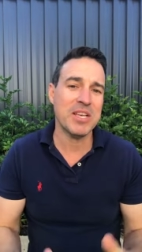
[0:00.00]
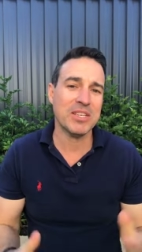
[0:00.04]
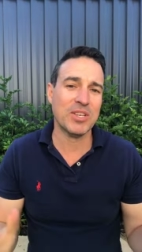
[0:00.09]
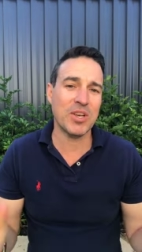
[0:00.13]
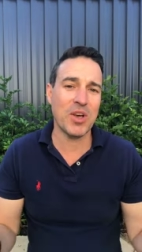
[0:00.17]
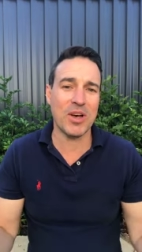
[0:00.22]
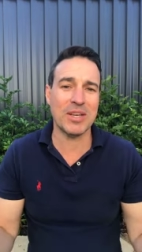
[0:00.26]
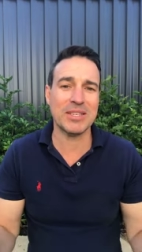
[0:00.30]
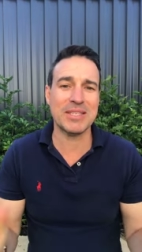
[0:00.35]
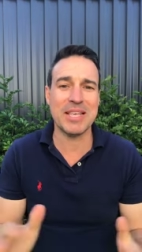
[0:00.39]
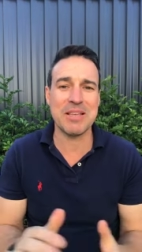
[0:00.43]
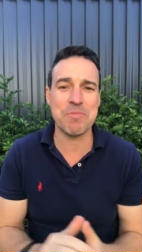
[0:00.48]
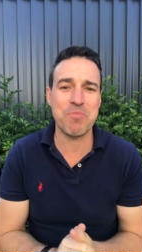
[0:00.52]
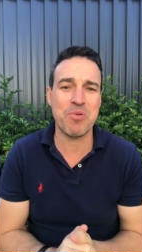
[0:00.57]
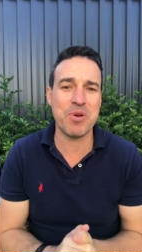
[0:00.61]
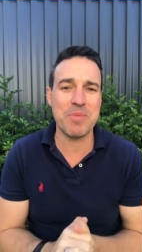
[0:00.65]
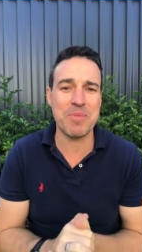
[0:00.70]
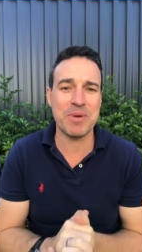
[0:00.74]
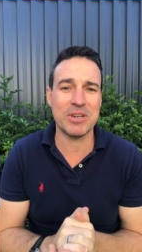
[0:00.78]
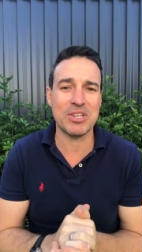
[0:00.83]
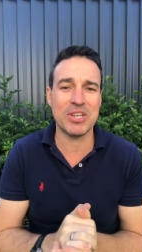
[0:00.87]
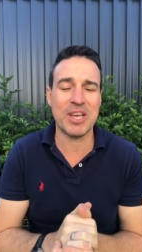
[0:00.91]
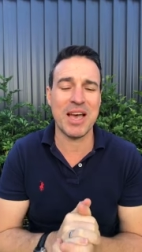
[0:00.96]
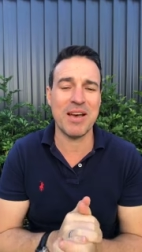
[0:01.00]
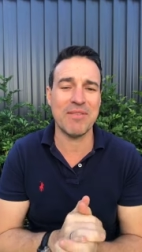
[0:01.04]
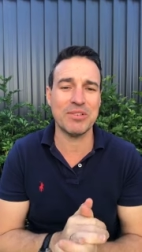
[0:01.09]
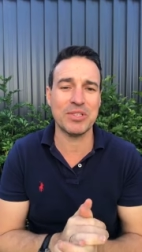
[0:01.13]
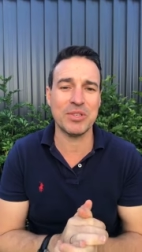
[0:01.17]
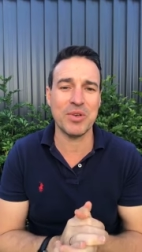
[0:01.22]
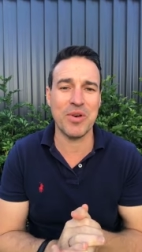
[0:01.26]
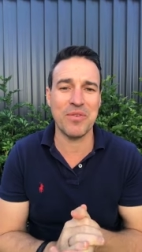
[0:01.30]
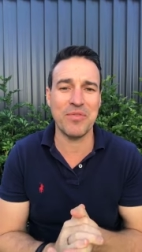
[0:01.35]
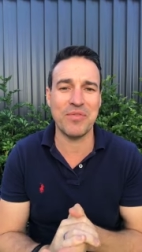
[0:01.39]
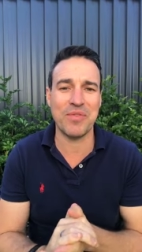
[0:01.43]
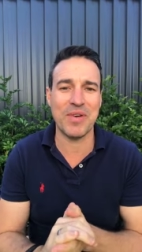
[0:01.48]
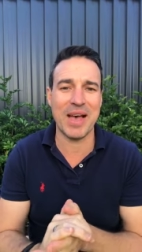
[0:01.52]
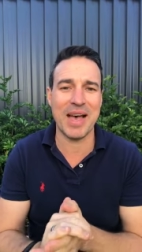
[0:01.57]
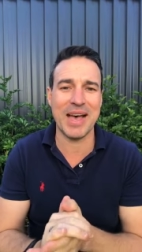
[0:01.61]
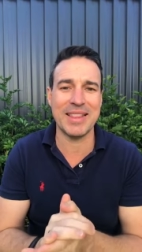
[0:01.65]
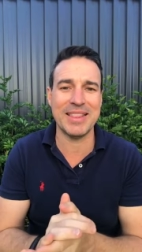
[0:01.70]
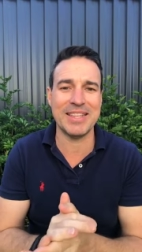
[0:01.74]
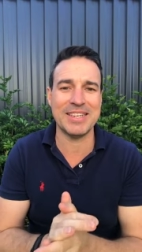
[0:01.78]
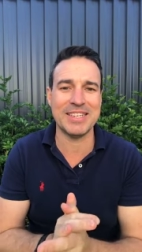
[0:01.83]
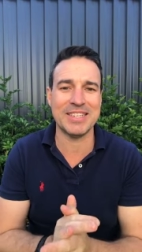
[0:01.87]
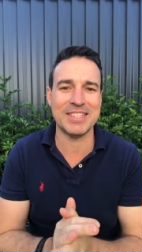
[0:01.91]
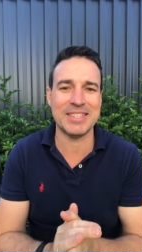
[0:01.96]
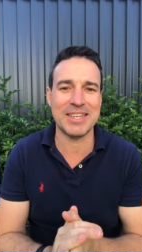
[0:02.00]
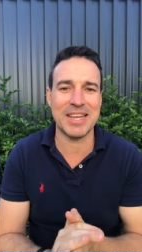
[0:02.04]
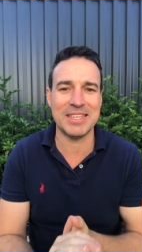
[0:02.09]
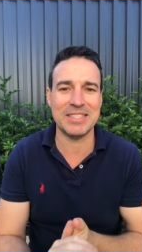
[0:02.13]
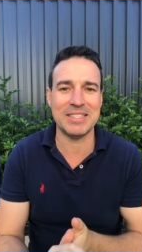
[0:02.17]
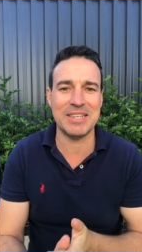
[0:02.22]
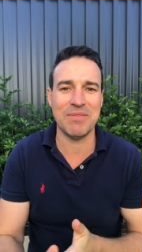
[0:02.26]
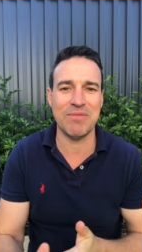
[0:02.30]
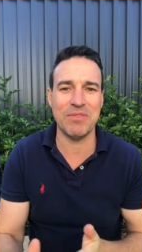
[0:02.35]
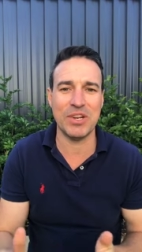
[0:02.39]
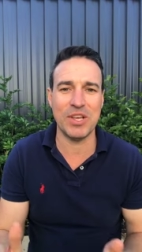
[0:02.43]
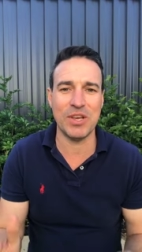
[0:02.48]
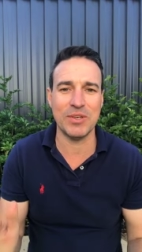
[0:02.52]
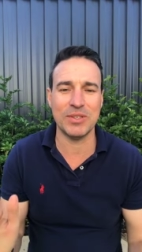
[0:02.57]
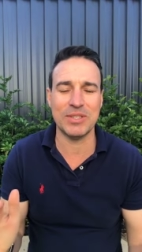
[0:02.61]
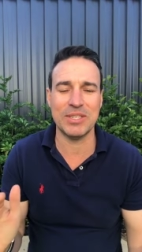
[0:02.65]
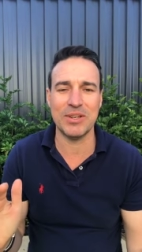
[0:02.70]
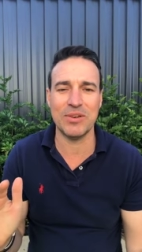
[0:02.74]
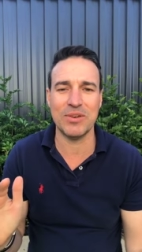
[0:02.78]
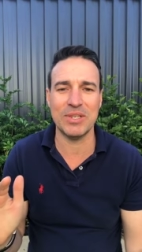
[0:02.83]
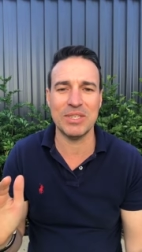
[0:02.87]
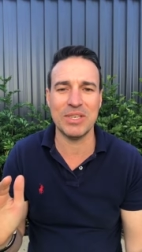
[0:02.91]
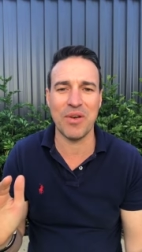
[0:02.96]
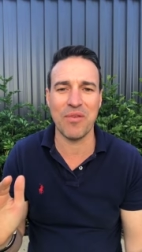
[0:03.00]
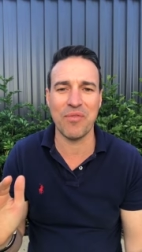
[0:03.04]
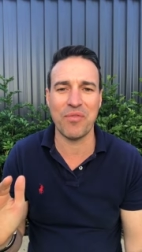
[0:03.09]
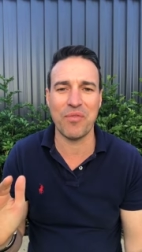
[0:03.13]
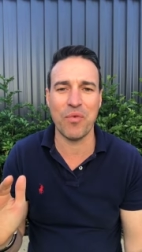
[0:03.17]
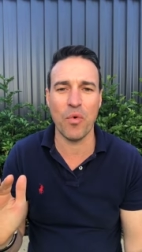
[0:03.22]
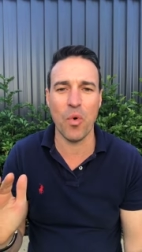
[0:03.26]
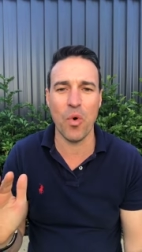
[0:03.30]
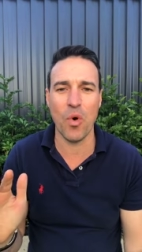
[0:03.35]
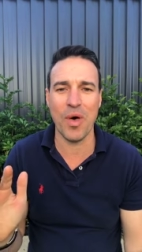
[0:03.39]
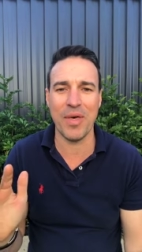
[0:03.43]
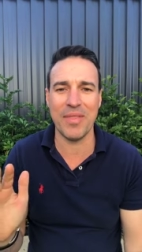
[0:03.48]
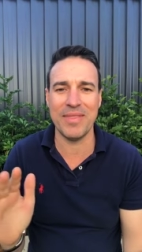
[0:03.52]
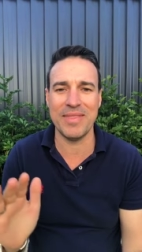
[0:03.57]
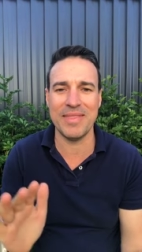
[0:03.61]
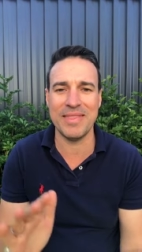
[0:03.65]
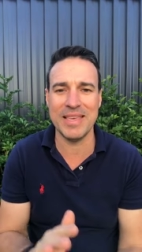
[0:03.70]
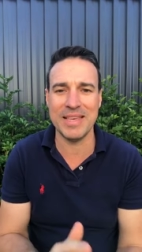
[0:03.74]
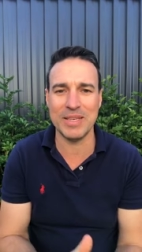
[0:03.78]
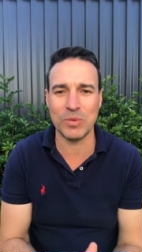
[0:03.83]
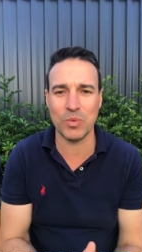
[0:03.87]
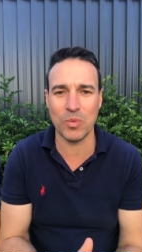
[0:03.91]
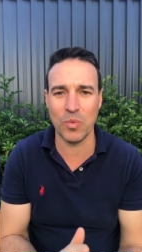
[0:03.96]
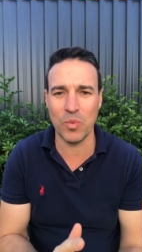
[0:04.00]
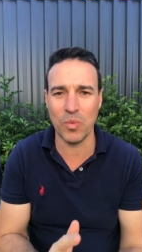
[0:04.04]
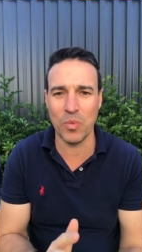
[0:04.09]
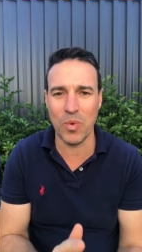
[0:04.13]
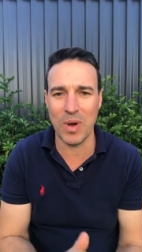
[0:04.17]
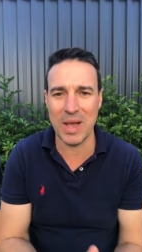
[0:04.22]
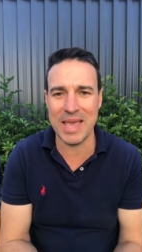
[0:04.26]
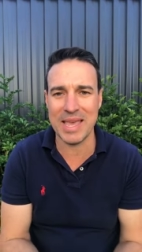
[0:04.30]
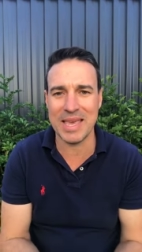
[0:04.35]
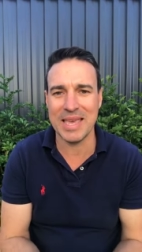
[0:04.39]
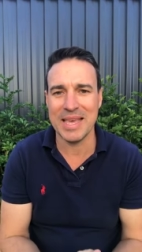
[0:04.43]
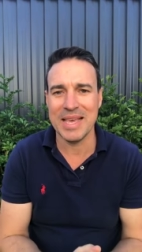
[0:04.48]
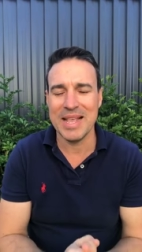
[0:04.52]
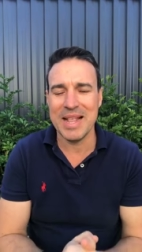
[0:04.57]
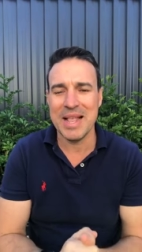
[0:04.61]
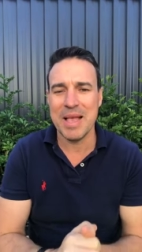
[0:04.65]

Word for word: So guys, that pretty much covers off uh, the Just Ask Tim video series for this week.